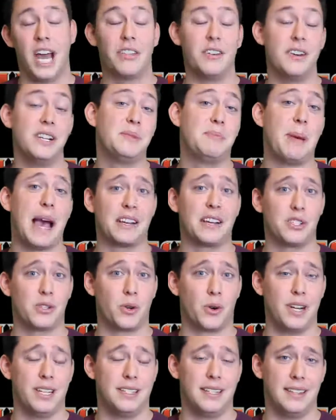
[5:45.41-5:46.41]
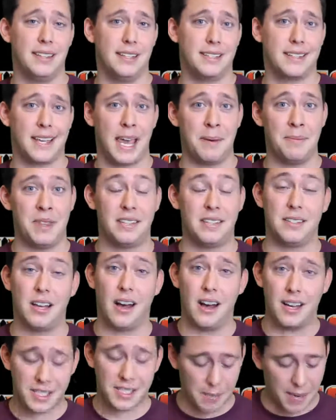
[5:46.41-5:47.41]
there is backstory to this game that
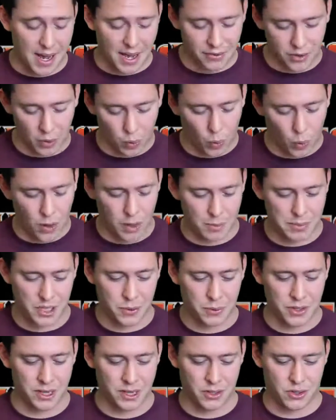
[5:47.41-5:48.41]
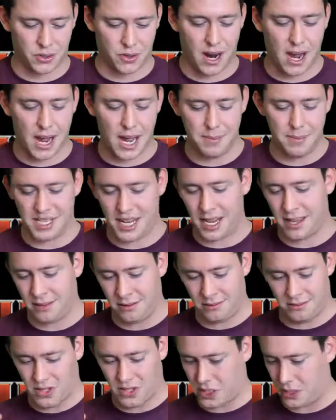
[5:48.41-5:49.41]
talks about the war between the tribes
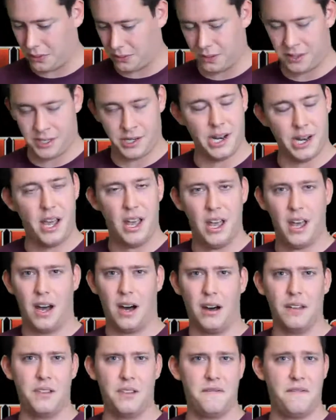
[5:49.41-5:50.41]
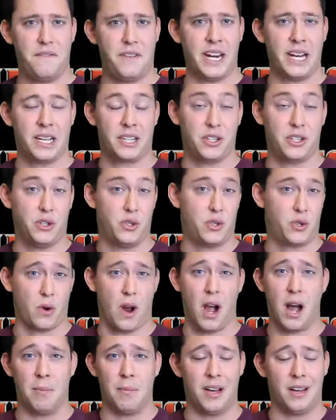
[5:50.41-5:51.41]
and Children of the Phoenix
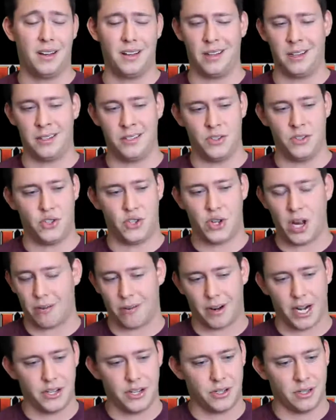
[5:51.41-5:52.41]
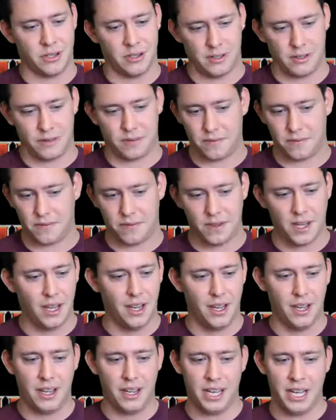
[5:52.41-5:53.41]
drama and generations of
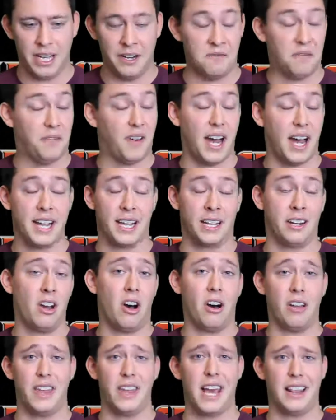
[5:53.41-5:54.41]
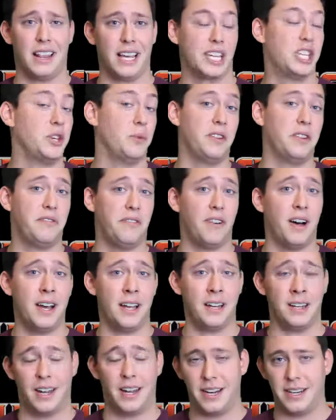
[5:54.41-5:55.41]
infighting and all that like you would
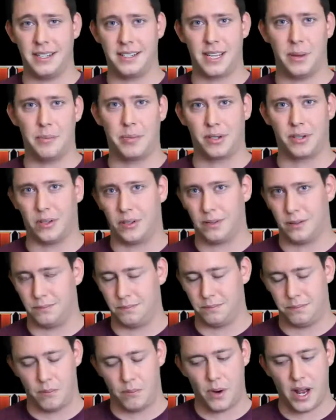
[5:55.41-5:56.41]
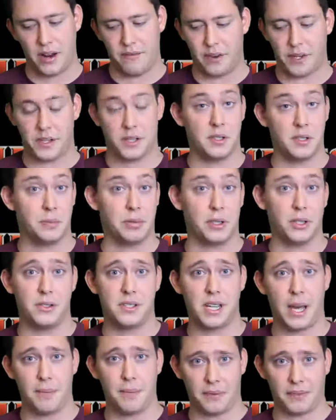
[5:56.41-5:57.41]
find in a typical red versus blue
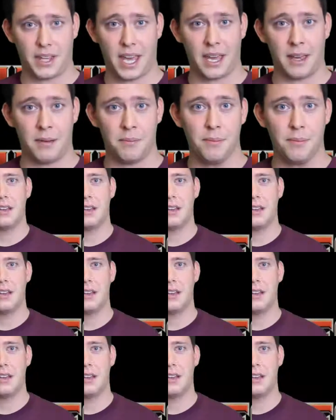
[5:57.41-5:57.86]
type of game.